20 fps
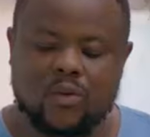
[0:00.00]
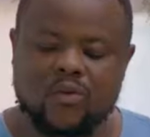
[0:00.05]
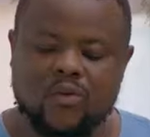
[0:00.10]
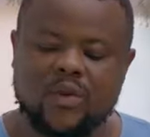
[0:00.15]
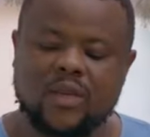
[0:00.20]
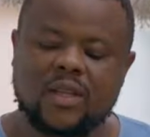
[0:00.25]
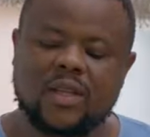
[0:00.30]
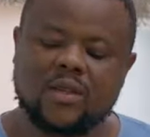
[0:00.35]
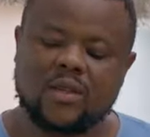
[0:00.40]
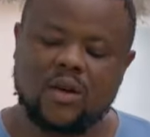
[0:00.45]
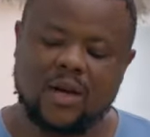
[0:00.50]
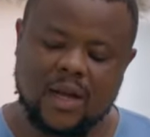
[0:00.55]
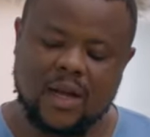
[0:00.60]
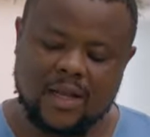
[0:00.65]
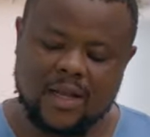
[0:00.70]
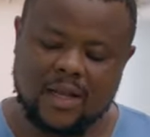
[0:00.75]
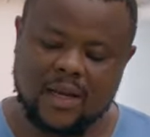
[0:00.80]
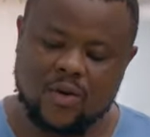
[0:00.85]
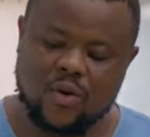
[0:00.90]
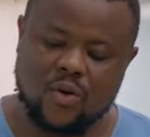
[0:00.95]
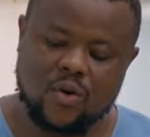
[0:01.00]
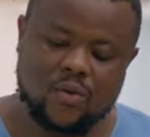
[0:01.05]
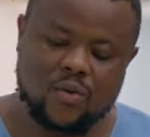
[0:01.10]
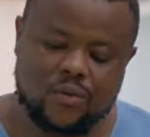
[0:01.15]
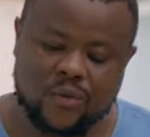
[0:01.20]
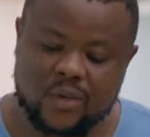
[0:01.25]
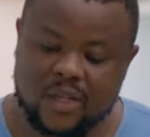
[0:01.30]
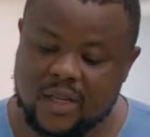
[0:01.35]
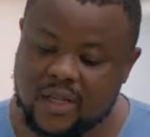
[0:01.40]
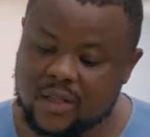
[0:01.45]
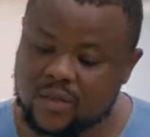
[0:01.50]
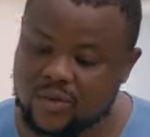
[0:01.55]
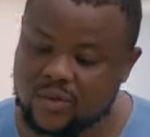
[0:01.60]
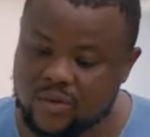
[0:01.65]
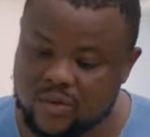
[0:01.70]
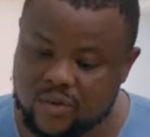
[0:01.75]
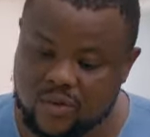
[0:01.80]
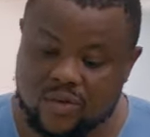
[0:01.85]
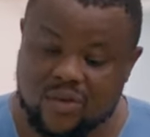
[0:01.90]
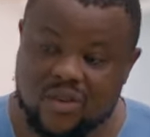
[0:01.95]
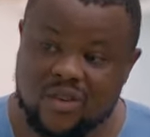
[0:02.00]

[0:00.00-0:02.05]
You feel the talk and they go. 3-2. Okay.